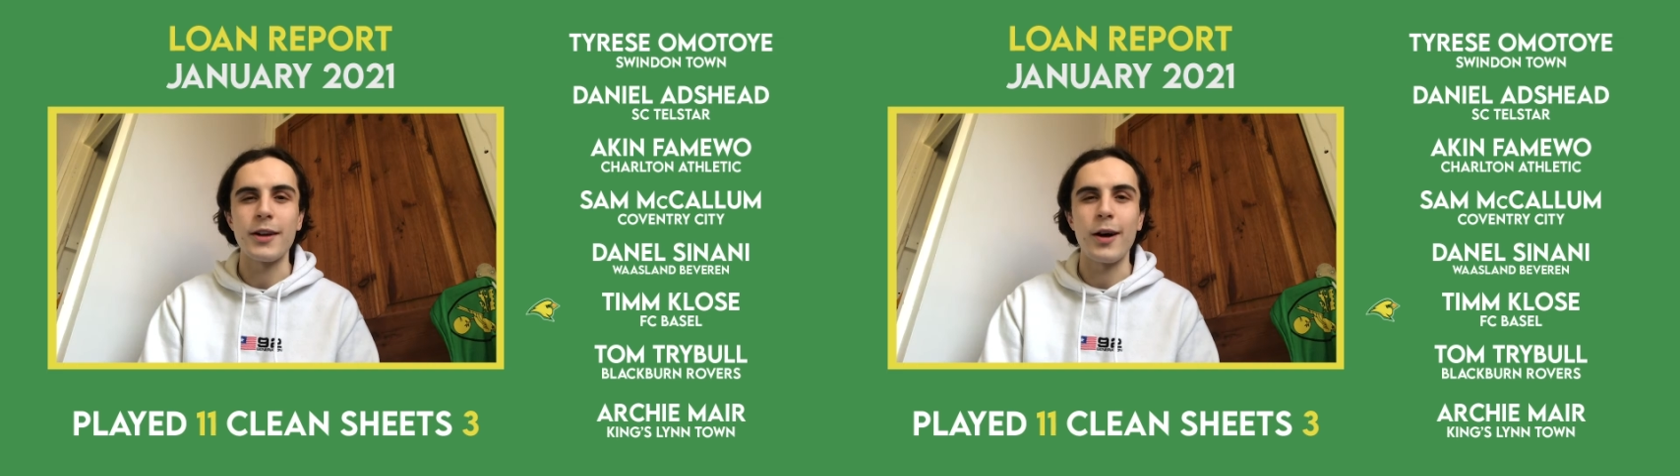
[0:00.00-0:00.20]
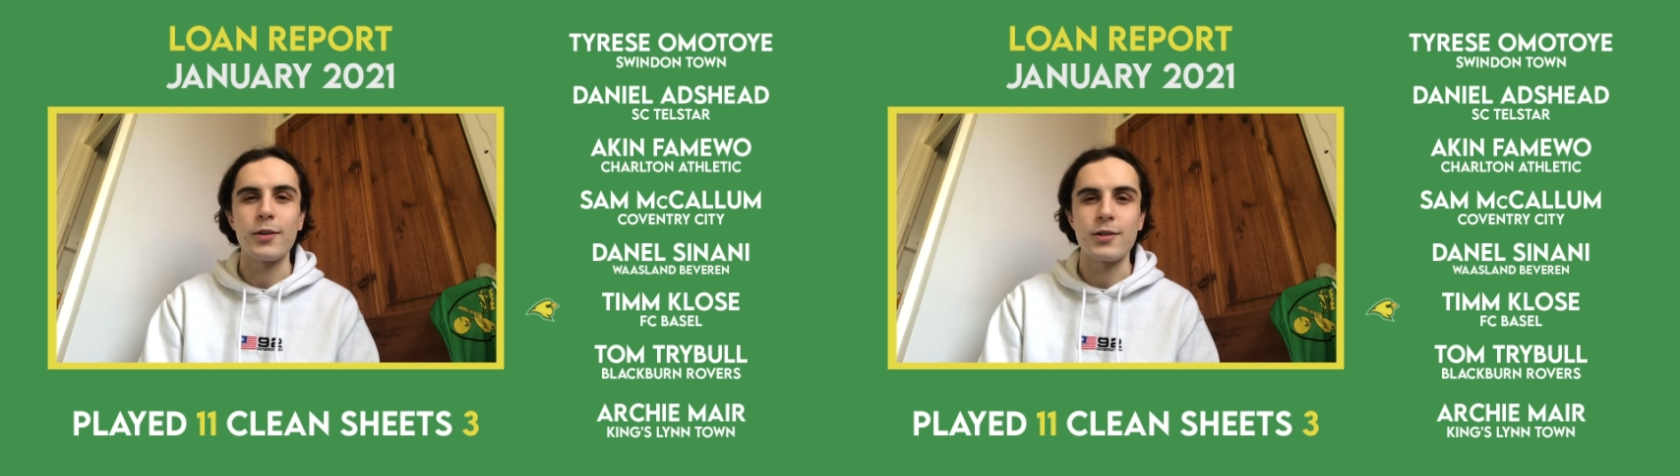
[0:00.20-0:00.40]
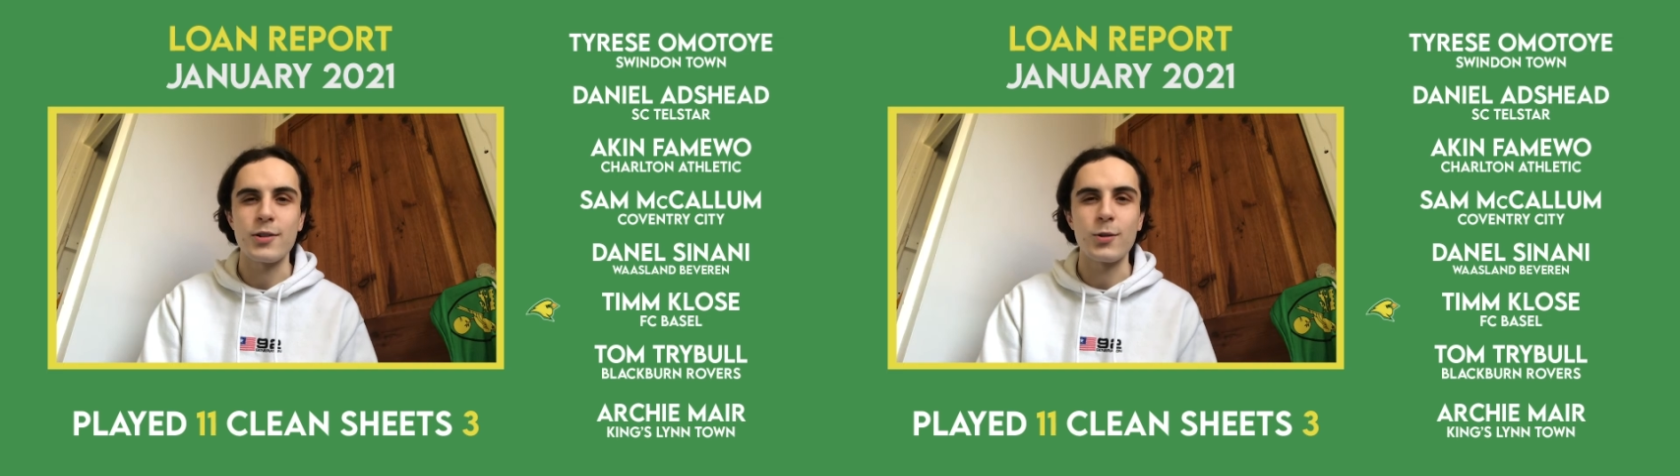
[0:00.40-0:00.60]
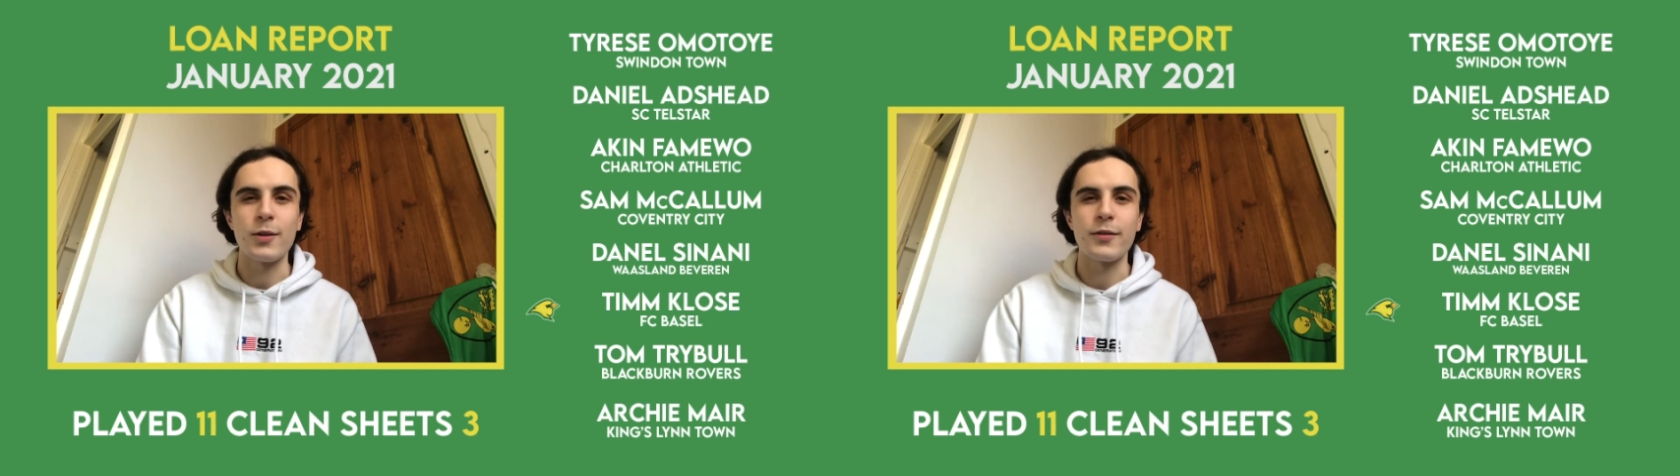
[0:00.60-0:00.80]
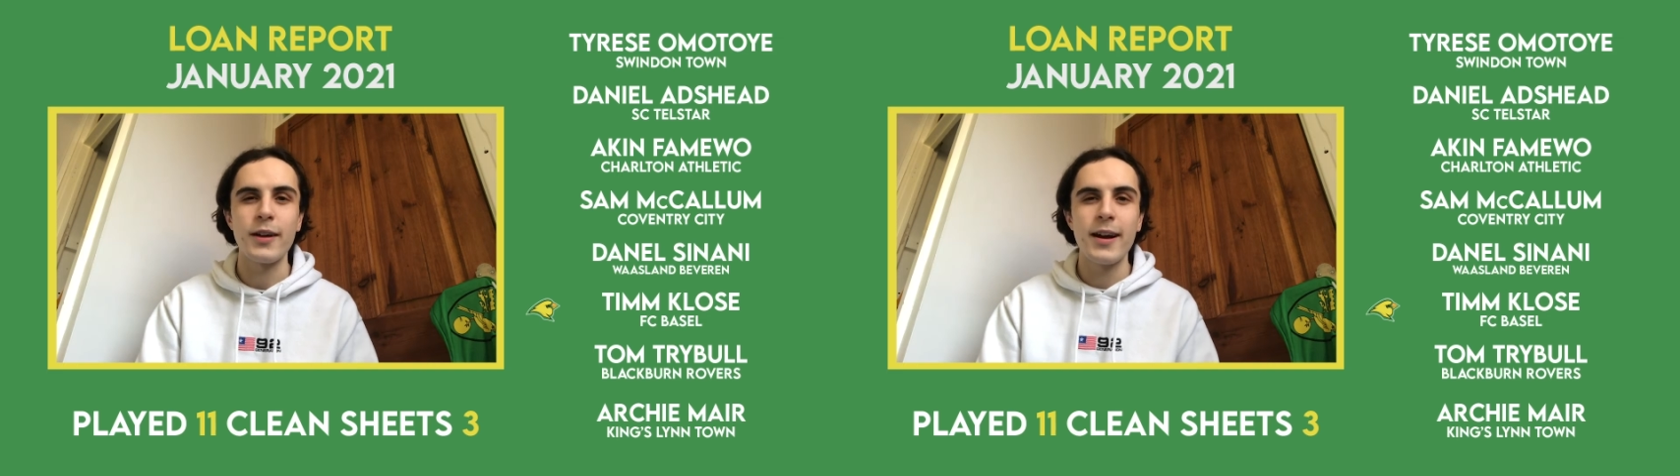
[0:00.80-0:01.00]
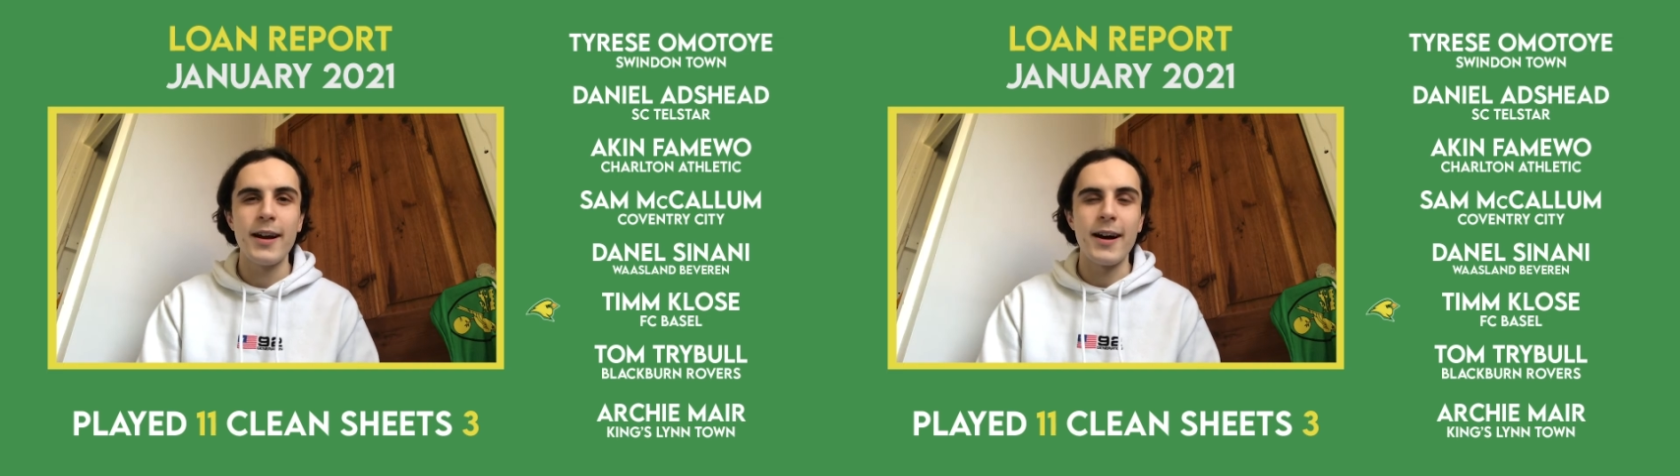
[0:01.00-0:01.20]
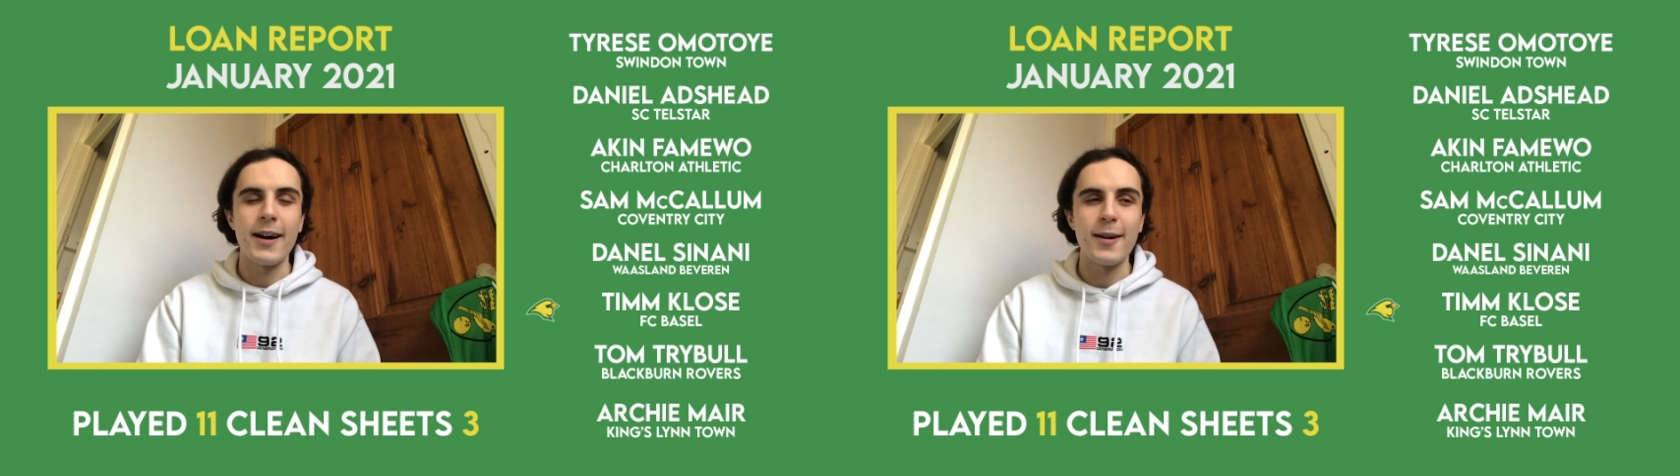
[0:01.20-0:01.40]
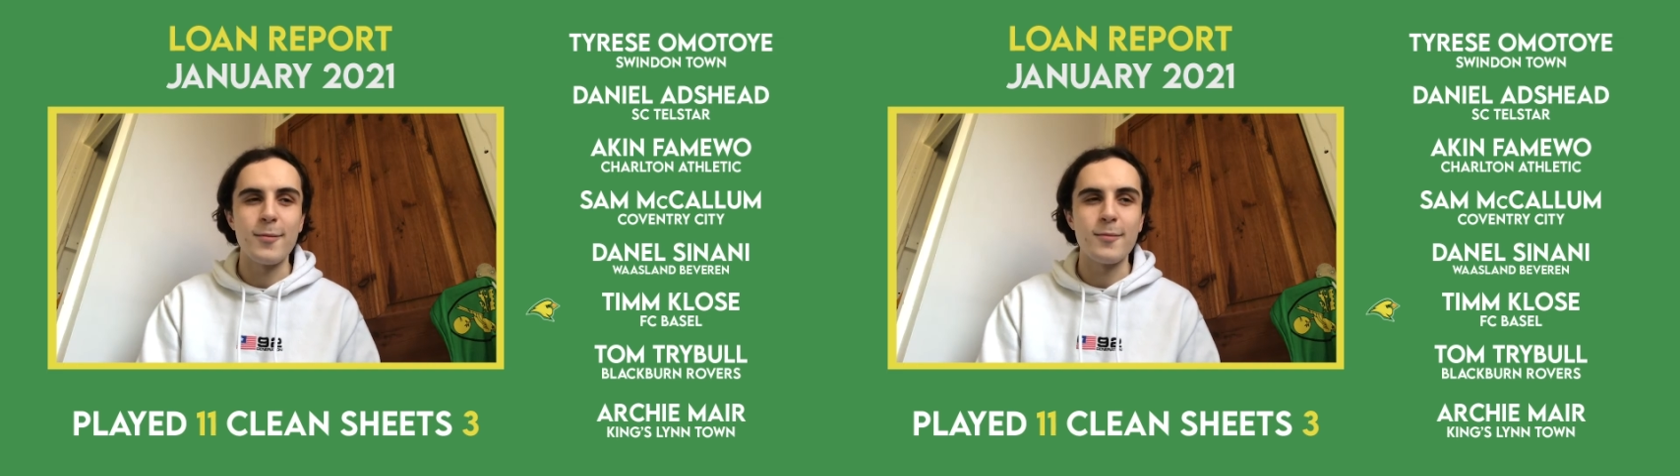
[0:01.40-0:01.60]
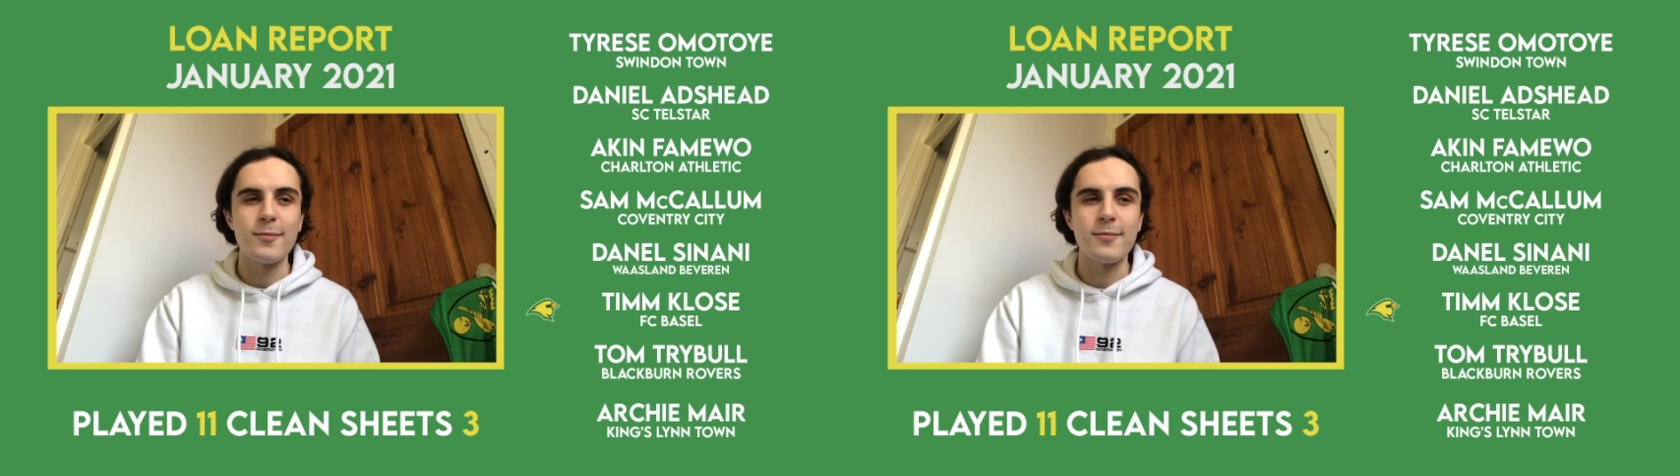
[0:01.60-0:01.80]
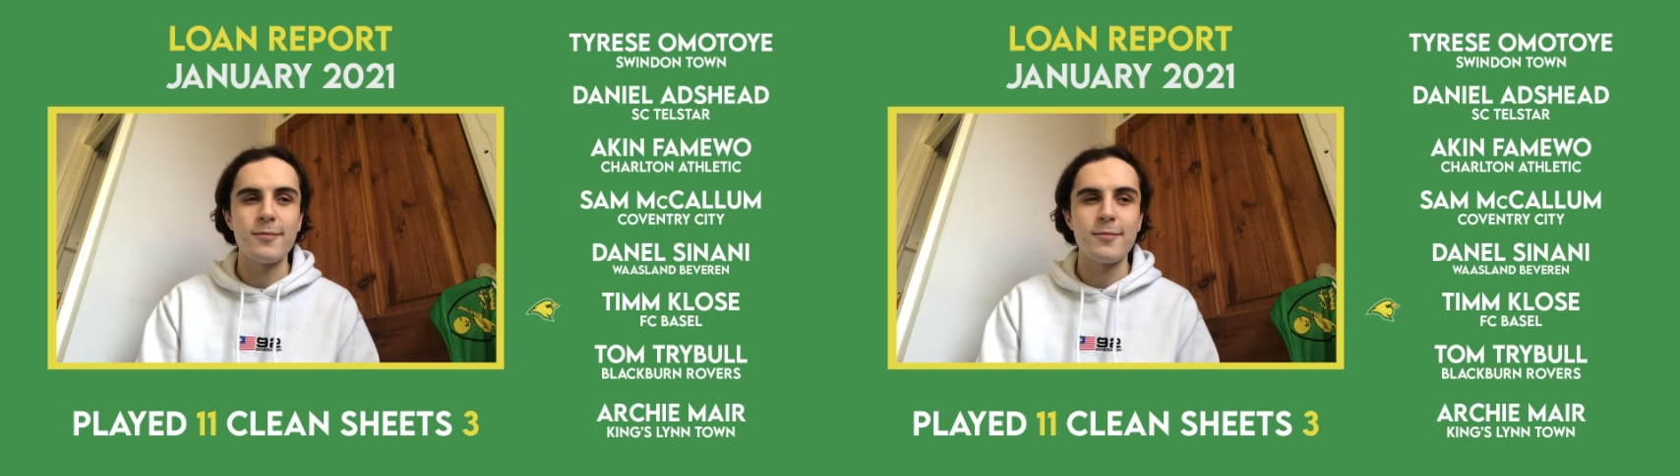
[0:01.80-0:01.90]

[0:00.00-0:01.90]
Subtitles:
down as a sort of